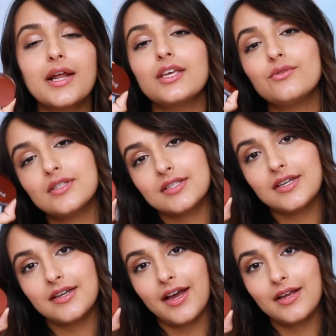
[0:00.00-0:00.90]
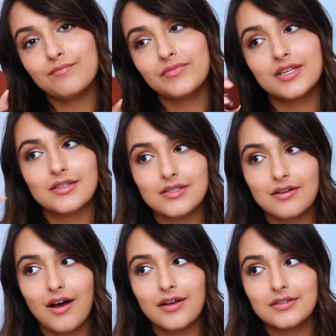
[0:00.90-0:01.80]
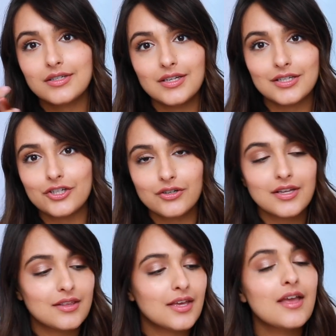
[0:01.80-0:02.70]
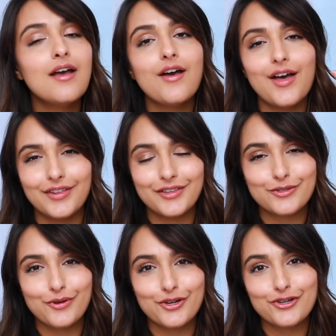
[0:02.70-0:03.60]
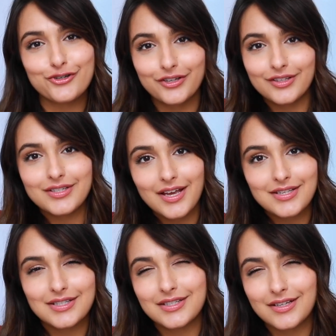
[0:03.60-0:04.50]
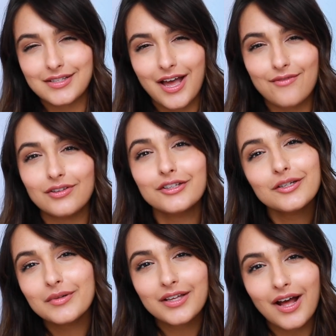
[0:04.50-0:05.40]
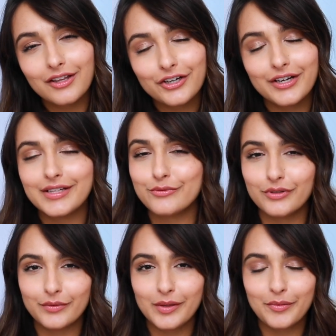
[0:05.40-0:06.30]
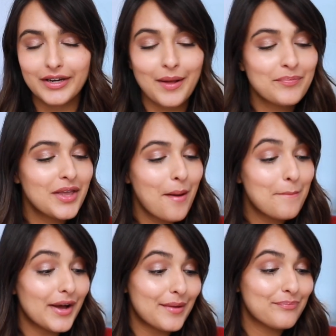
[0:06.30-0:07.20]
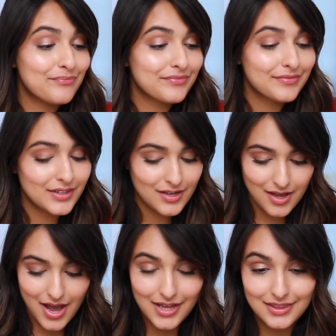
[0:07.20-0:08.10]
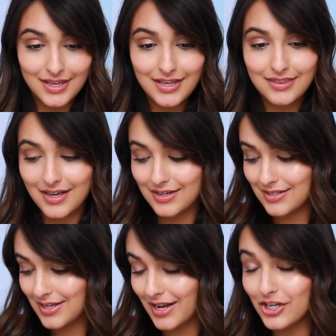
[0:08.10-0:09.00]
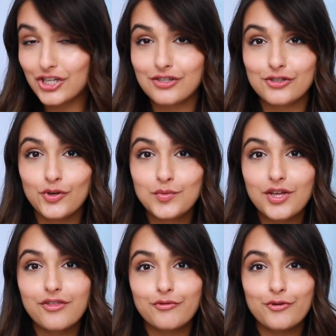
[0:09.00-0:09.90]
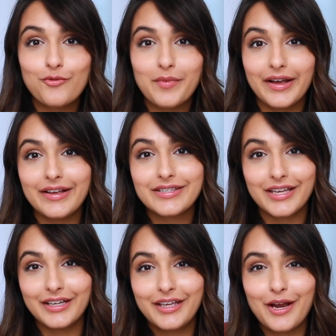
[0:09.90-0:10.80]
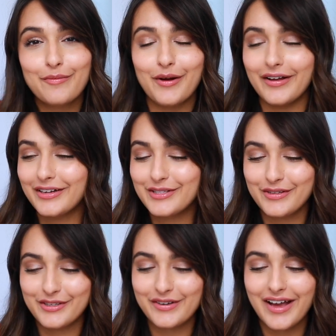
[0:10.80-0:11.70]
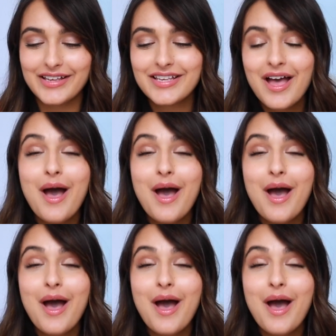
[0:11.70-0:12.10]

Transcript: but I use this at night because it's not tinted or anything, and then this one during the day since it does have a little bit of color and it's really pretty. But I think that is it. I just zoomed through my skincare products with you guys,